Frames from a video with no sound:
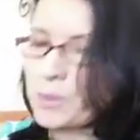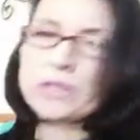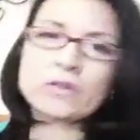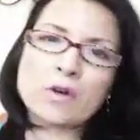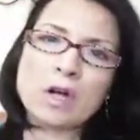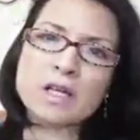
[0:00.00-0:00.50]

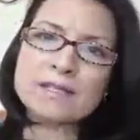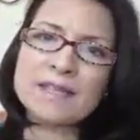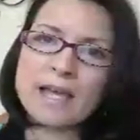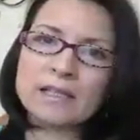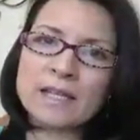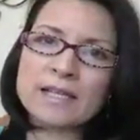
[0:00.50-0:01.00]
put across
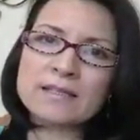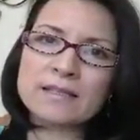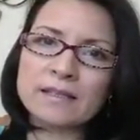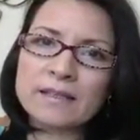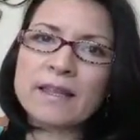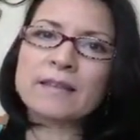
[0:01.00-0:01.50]
that
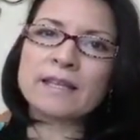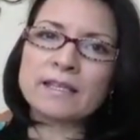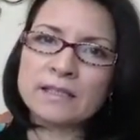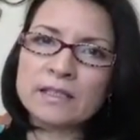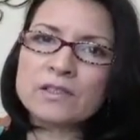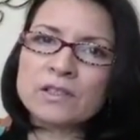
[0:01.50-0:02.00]
lesson that
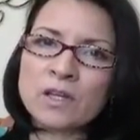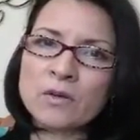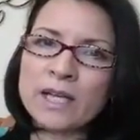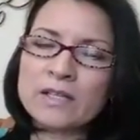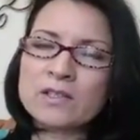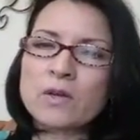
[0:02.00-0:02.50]
they need to
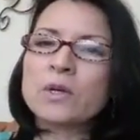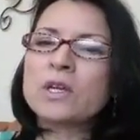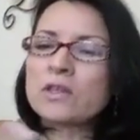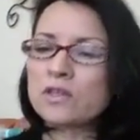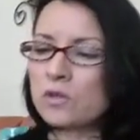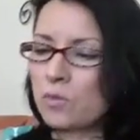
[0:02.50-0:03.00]
know that. So
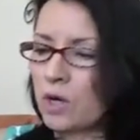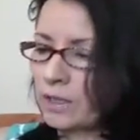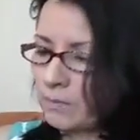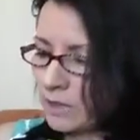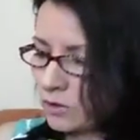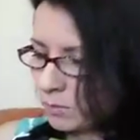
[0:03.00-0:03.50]
you
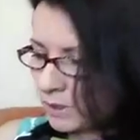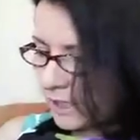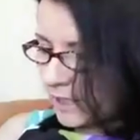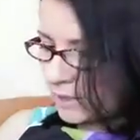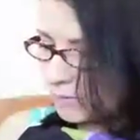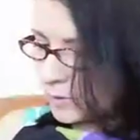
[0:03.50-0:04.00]
want to be
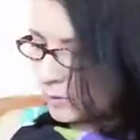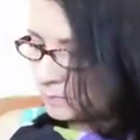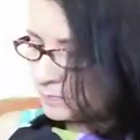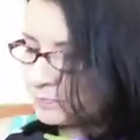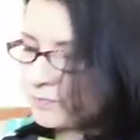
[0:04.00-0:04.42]
duplicatable.